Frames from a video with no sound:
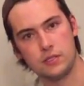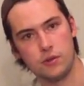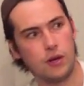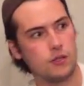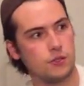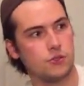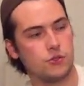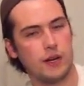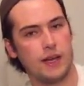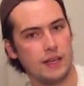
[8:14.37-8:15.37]
So Hanzos
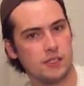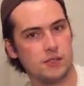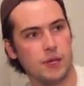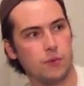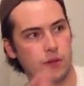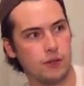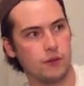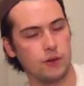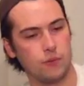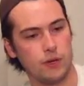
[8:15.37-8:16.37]
try to estimate where they're
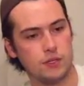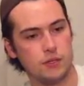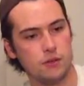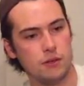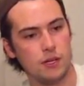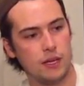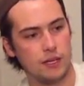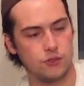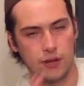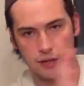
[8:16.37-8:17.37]
going to run to
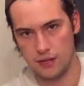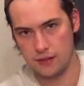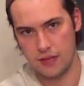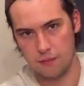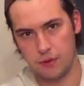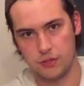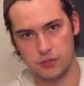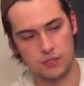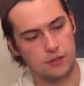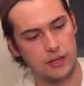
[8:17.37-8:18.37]
and try and hit that
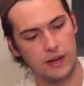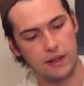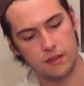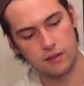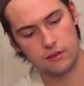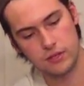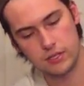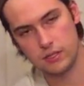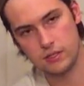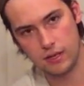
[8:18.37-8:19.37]
person. And I think that
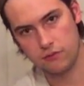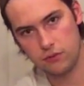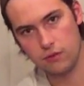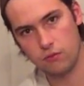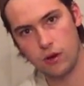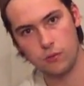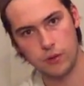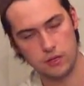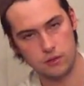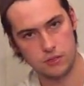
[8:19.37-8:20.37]
this is definitely the wrong
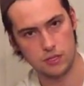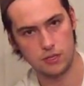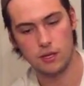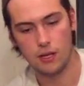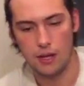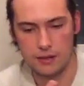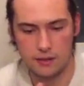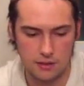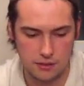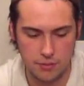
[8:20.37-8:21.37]
way to use it. I
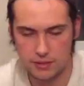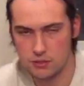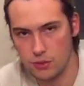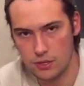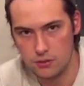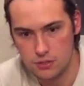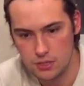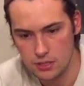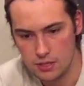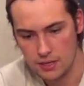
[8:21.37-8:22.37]
think that the best way to use
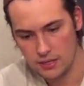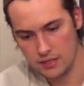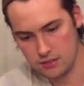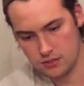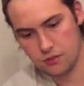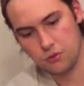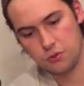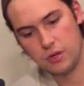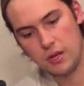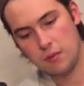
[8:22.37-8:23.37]
it is
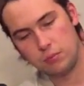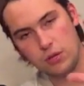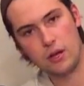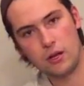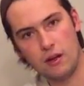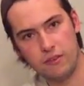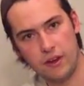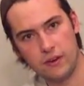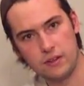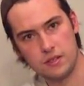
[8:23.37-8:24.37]
to block off
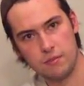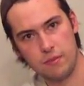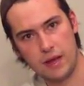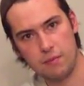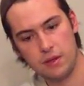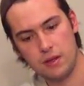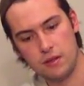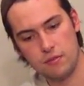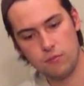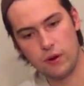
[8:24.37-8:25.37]
areas of the map
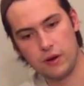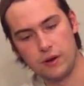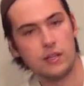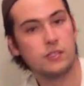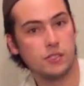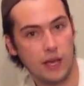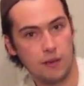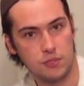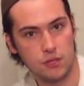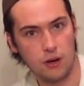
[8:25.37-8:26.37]
where
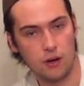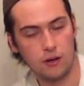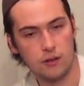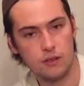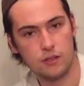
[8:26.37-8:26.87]
escapes are.